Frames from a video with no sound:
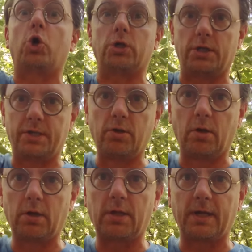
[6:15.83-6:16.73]
you
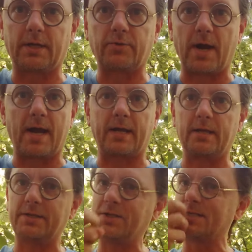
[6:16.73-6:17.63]
don't look like a
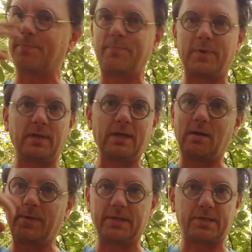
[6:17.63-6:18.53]
dragon. It's just a
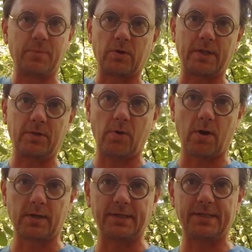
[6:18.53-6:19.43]
little bit of smoke that you
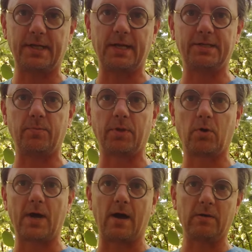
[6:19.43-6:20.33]
hardly see as you
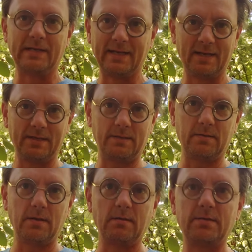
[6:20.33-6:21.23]
blow out
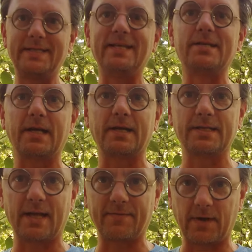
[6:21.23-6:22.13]
10
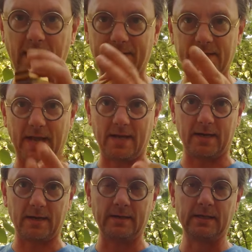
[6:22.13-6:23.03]
seconds after having taken
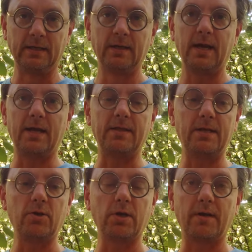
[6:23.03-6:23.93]
it. And
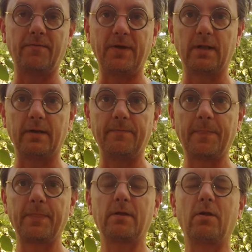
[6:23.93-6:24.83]
then you're going to feel it.
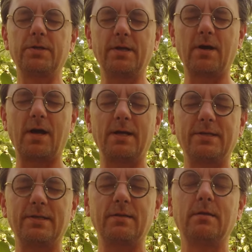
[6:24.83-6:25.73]
Close your
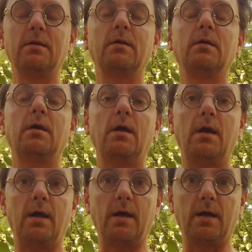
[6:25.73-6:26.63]
eyes,
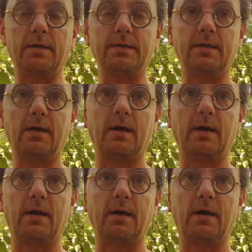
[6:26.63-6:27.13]
and